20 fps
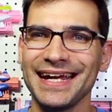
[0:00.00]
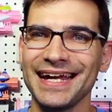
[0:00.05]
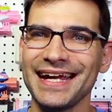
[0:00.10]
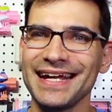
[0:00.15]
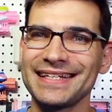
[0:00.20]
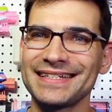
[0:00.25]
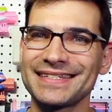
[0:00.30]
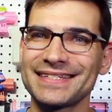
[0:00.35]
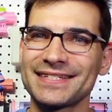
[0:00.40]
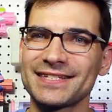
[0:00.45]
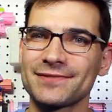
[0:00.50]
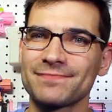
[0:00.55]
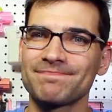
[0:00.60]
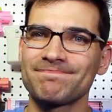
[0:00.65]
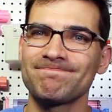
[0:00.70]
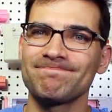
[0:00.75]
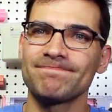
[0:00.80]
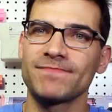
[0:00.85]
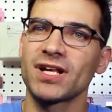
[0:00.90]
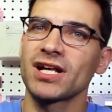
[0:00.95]
it's
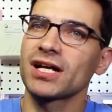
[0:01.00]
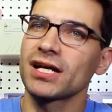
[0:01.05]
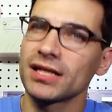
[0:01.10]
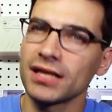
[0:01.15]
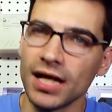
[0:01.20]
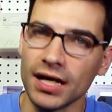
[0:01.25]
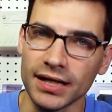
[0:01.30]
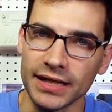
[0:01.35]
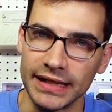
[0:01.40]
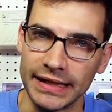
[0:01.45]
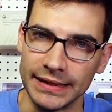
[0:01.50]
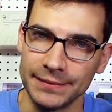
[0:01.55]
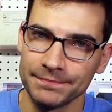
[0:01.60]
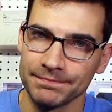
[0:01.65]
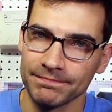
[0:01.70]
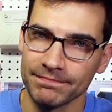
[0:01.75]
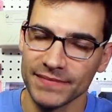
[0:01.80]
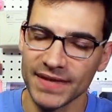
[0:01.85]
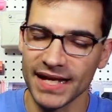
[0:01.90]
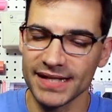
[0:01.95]
clunky.
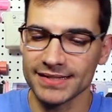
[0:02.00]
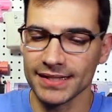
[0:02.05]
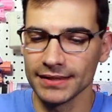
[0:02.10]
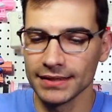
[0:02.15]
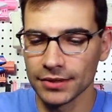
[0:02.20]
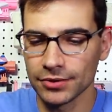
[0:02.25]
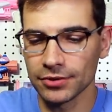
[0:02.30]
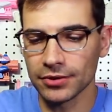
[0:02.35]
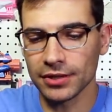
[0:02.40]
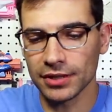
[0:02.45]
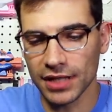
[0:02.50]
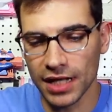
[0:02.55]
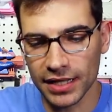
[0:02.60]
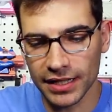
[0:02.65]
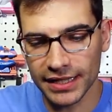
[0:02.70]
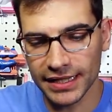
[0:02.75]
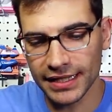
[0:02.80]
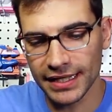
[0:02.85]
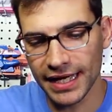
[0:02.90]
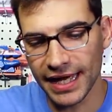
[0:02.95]
It's a little
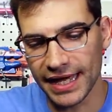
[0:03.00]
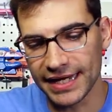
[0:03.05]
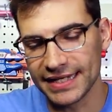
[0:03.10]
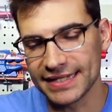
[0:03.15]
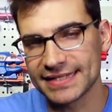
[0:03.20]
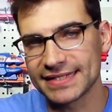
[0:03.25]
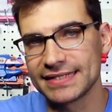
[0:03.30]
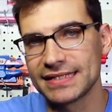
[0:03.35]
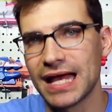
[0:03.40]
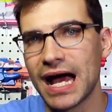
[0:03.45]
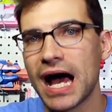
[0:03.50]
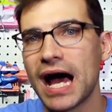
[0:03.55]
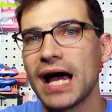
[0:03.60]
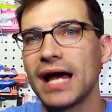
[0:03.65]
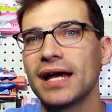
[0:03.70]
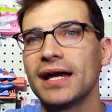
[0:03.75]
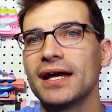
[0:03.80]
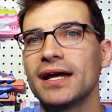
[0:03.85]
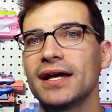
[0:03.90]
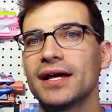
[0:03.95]
clunky, and it's
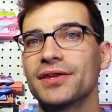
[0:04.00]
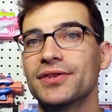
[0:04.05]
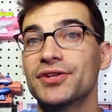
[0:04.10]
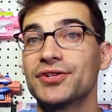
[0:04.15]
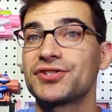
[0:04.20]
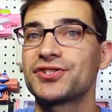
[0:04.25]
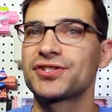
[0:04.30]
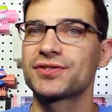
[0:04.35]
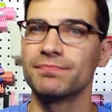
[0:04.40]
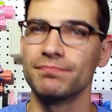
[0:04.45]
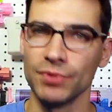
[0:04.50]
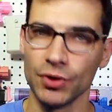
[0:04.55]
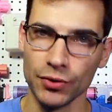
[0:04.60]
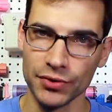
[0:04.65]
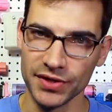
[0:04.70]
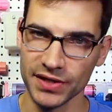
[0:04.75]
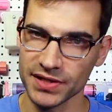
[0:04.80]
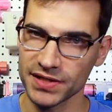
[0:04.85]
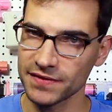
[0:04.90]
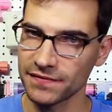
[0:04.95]
not the
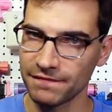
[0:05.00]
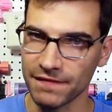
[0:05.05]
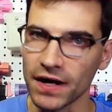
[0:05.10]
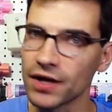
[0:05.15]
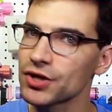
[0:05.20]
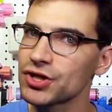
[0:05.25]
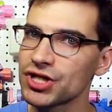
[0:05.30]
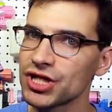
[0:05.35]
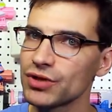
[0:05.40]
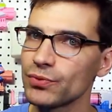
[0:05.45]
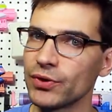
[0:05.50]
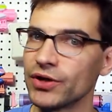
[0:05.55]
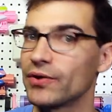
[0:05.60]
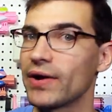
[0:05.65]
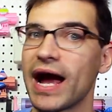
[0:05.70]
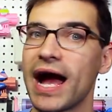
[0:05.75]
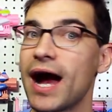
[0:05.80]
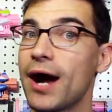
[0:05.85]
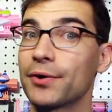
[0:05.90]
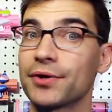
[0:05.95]
smoothest function when
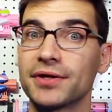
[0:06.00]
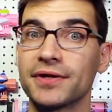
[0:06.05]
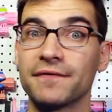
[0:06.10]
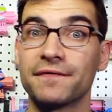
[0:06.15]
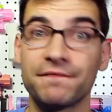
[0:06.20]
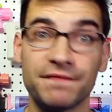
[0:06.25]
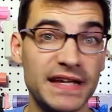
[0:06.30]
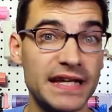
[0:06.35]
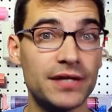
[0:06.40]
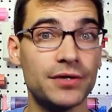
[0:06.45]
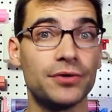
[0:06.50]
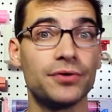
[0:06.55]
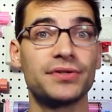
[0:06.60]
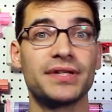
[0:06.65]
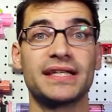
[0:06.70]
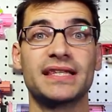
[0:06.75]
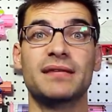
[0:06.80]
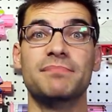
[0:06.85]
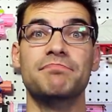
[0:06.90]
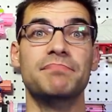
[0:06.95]
you're out on the
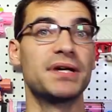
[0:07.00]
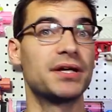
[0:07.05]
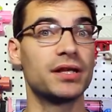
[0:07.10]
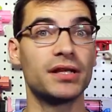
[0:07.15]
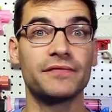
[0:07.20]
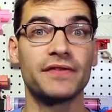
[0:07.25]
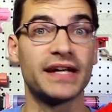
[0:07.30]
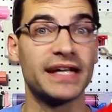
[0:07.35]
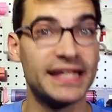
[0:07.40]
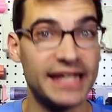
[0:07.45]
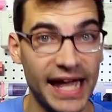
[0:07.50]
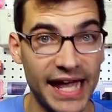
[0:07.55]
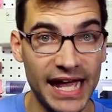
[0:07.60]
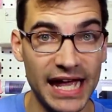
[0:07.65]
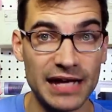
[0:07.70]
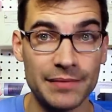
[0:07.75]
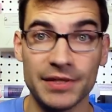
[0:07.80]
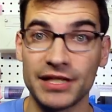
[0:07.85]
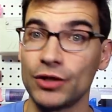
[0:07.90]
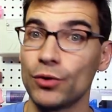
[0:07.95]
field in the middle of a
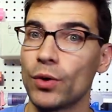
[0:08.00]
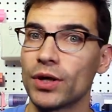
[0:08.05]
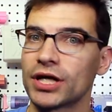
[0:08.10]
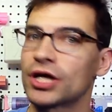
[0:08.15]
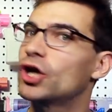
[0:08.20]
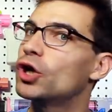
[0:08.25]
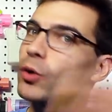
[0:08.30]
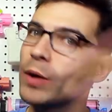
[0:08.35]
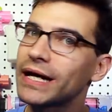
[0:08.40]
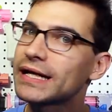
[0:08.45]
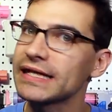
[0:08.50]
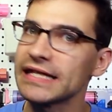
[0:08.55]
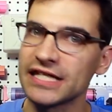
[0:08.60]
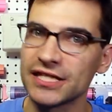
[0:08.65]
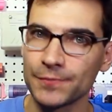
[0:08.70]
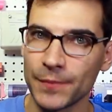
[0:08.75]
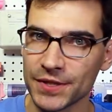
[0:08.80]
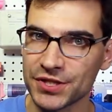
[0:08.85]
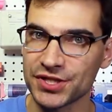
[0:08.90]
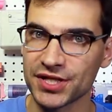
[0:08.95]
game and you want to quickly
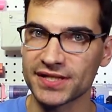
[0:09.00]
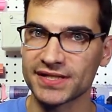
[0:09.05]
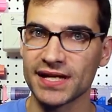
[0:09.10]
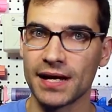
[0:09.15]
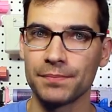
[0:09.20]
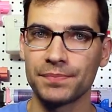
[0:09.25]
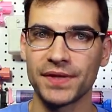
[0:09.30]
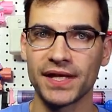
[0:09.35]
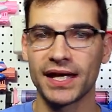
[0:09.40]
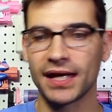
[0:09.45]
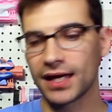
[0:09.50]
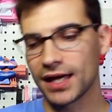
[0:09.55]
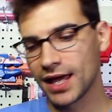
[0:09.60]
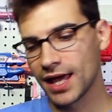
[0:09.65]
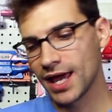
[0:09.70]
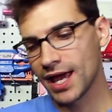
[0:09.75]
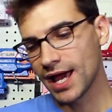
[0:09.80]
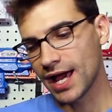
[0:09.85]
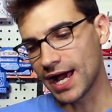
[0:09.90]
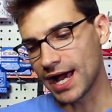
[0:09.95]
switch to something.
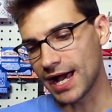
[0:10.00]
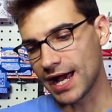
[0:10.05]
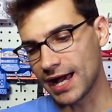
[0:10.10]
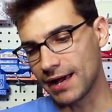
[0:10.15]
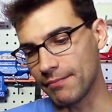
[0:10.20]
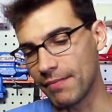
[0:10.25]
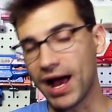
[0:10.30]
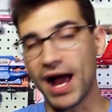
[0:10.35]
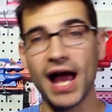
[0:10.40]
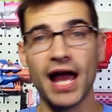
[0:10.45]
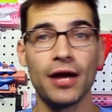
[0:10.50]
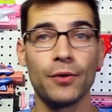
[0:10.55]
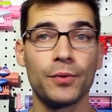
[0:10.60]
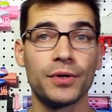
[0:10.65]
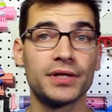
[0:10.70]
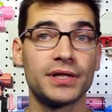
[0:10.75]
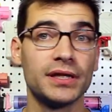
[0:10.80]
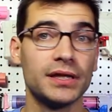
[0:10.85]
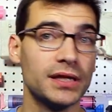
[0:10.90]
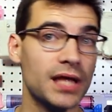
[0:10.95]
I
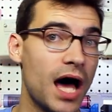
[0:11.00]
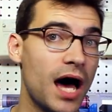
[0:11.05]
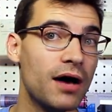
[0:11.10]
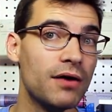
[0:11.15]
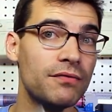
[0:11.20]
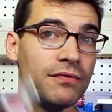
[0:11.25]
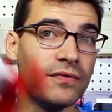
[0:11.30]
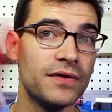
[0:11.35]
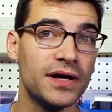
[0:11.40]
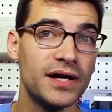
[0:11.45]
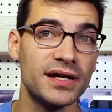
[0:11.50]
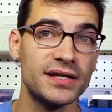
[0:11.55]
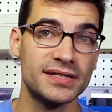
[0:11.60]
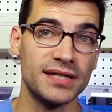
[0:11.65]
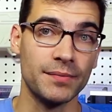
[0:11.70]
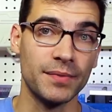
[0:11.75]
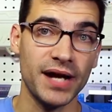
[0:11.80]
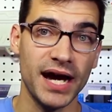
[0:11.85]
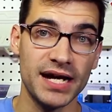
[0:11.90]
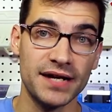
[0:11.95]
would love
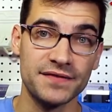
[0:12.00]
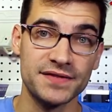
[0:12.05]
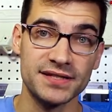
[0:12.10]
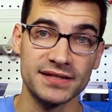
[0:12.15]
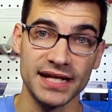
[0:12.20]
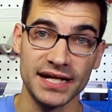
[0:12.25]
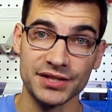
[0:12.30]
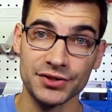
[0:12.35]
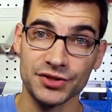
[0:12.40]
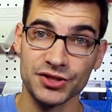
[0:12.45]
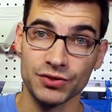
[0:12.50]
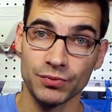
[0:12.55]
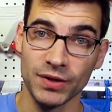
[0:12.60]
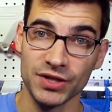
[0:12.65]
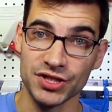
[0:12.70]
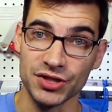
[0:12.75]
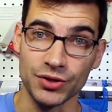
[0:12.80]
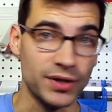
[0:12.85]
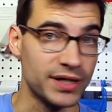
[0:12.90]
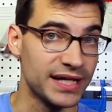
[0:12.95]
some kind of selector
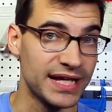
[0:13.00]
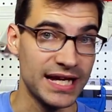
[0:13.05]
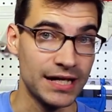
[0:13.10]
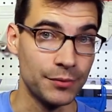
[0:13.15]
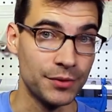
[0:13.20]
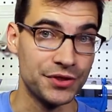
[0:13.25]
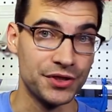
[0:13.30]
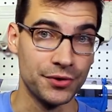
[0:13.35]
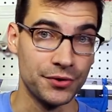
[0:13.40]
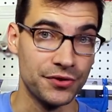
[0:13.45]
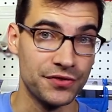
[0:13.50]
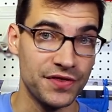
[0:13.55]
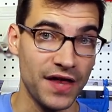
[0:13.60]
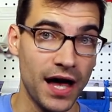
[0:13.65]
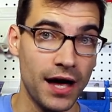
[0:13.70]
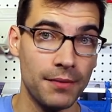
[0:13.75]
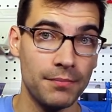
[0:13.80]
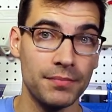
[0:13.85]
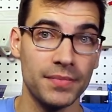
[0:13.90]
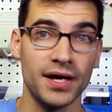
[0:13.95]
switch you can hit with your
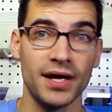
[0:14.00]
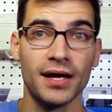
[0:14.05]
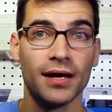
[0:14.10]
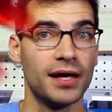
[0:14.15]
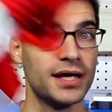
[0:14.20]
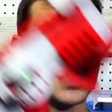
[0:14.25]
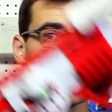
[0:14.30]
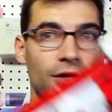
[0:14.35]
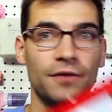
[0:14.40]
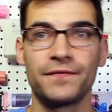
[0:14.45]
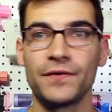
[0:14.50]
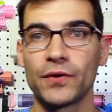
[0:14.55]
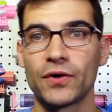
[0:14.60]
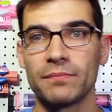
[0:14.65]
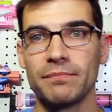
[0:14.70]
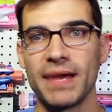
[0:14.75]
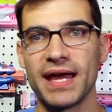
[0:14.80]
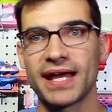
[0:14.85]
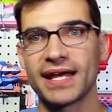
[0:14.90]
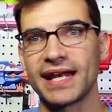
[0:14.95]
thumb. You know, if you
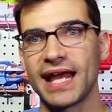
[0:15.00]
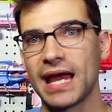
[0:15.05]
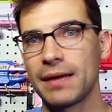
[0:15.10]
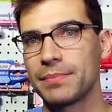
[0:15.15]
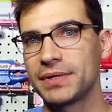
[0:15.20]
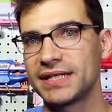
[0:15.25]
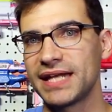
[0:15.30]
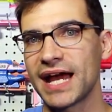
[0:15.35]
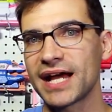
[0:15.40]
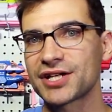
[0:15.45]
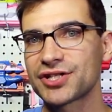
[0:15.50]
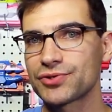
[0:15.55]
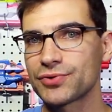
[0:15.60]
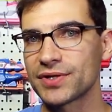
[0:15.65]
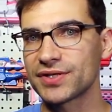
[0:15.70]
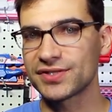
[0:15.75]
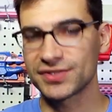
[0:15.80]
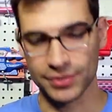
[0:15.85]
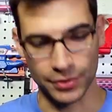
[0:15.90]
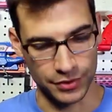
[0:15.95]
can make it
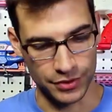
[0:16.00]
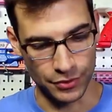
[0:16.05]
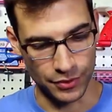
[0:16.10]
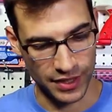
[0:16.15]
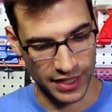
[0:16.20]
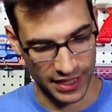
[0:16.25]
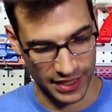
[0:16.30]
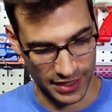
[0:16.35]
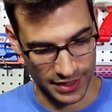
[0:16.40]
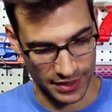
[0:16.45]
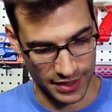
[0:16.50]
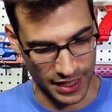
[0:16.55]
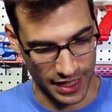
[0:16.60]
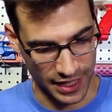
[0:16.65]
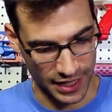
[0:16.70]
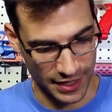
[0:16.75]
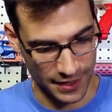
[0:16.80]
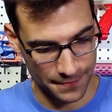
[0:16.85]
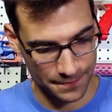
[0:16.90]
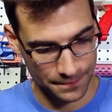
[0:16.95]
ambidextrous so you can
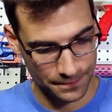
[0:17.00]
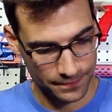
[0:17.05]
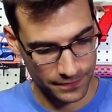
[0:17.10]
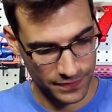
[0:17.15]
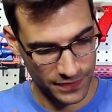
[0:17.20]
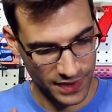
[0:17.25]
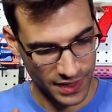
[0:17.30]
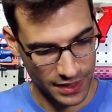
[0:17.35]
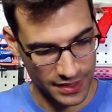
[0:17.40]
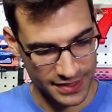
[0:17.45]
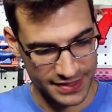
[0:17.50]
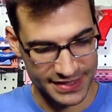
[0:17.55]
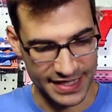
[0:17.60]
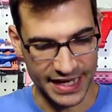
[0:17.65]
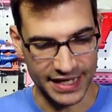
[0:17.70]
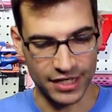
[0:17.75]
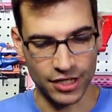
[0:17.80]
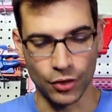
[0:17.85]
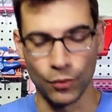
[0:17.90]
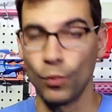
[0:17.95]

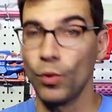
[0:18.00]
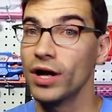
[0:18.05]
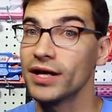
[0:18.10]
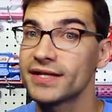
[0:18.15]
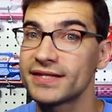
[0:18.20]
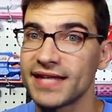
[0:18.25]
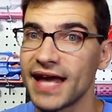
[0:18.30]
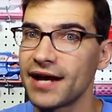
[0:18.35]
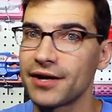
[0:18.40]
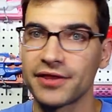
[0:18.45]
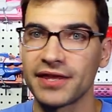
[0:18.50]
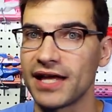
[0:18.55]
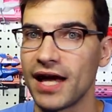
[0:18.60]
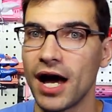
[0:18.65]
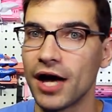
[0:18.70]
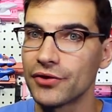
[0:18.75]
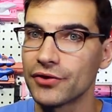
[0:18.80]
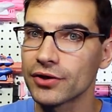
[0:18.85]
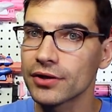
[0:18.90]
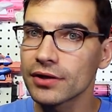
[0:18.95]
set it on one side or the
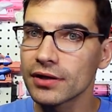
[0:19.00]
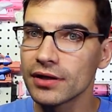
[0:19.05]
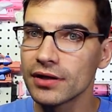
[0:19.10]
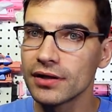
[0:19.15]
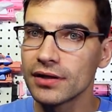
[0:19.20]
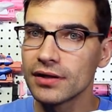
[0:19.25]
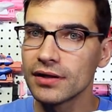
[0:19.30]
other,